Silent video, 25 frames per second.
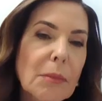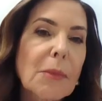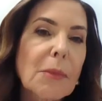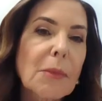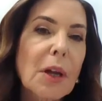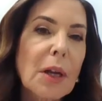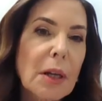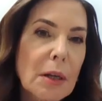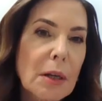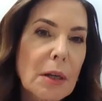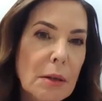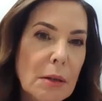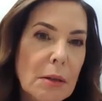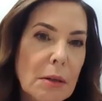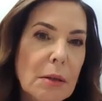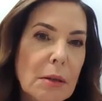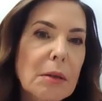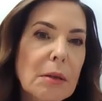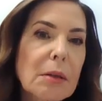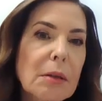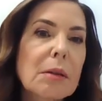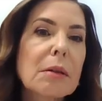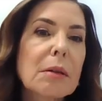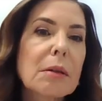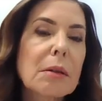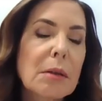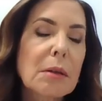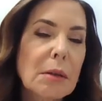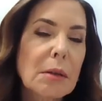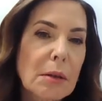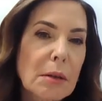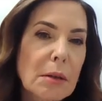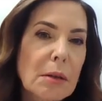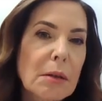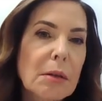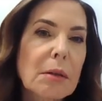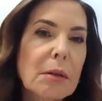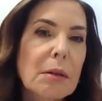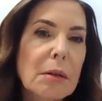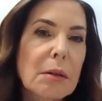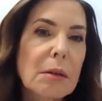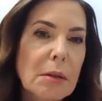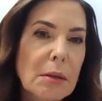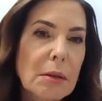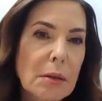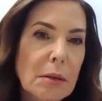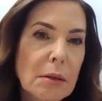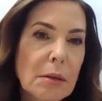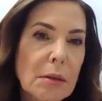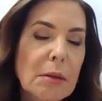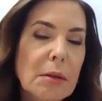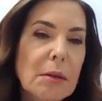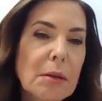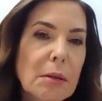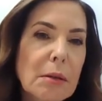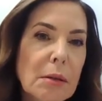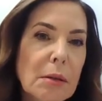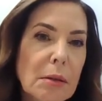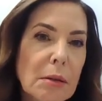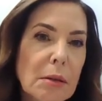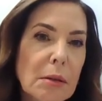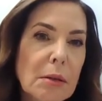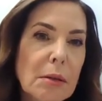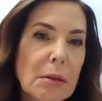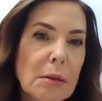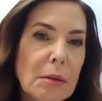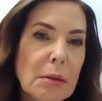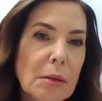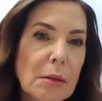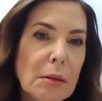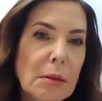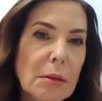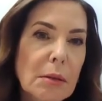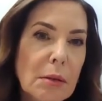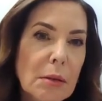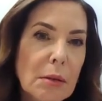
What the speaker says: (silent)